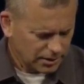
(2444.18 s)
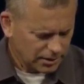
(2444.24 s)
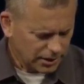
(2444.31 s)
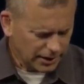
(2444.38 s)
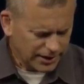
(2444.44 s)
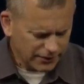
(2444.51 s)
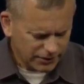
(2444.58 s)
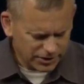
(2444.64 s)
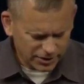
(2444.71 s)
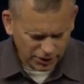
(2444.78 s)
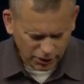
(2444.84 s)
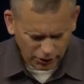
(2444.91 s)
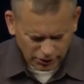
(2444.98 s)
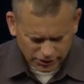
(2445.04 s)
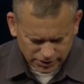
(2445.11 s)
God, give us the
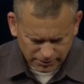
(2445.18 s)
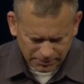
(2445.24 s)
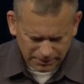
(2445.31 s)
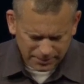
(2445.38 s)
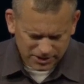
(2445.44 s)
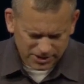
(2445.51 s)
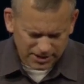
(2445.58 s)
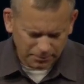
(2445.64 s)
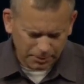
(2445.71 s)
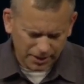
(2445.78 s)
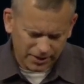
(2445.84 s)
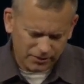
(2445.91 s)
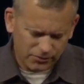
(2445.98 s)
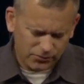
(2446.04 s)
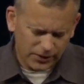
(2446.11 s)
courage to maybe step out
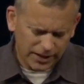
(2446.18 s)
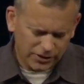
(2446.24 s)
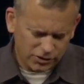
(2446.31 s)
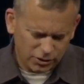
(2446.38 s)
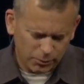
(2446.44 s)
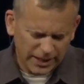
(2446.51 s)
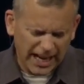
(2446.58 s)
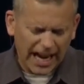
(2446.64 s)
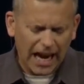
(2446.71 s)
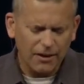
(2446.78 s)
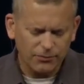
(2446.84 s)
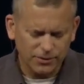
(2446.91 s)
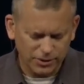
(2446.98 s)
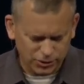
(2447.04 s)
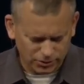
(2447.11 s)
in faith so we
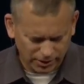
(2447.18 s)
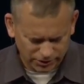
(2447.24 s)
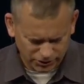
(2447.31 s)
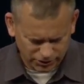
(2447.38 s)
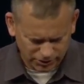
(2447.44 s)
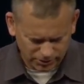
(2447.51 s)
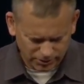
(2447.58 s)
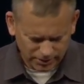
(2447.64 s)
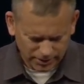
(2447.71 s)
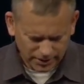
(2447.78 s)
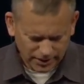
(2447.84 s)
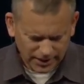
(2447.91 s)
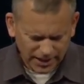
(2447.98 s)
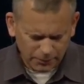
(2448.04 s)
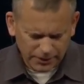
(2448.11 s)
have to trust you
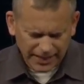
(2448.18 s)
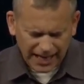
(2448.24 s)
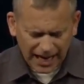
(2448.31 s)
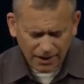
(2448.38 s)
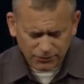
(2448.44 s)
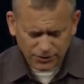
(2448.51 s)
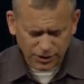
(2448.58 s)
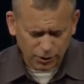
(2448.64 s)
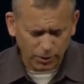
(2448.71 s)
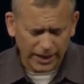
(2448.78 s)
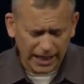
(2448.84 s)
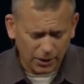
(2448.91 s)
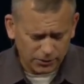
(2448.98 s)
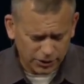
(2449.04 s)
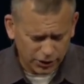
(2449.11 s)
and we have to
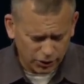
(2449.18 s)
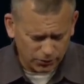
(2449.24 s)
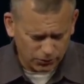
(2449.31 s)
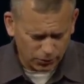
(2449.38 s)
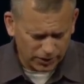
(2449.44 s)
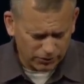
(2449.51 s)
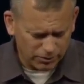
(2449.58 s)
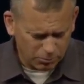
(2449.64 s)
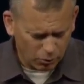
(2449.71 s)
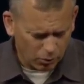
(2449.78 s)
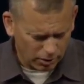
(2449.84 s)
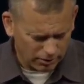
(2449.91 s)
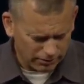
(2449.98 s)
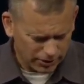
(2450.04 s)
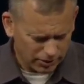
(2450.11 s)
cry out to you for even
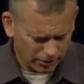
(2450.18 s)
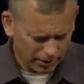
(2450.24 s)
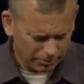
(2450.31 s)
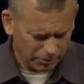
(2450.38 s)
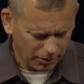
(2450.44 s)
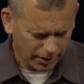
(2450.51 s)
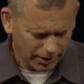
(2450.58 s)
more of you, I pray.